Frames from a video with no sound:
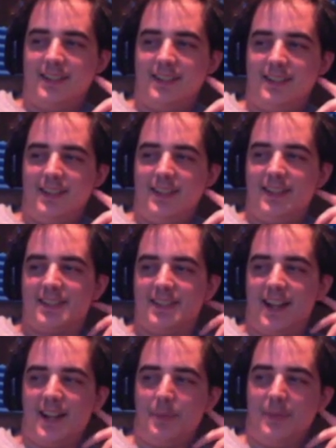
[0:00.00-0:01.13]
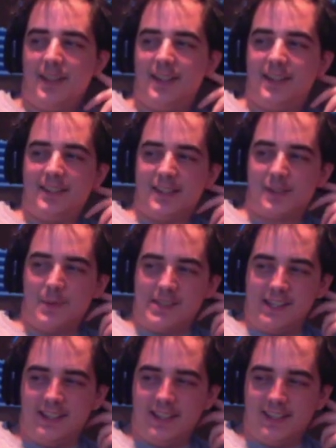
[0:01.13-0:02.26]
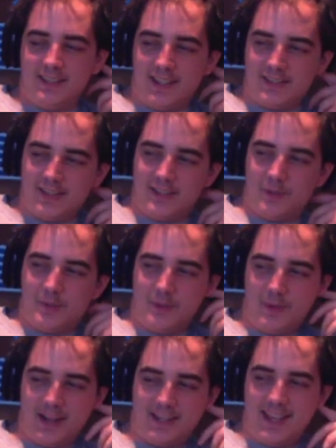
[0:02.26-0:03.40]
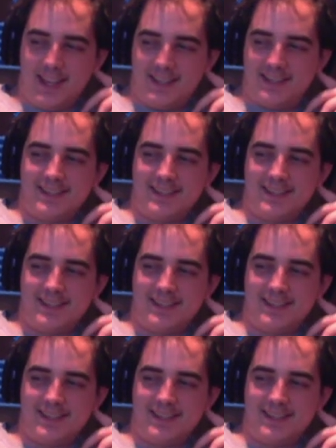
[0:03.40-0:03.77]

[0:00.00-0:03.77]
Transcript: It's not a Squeaky Clean SJW podcast.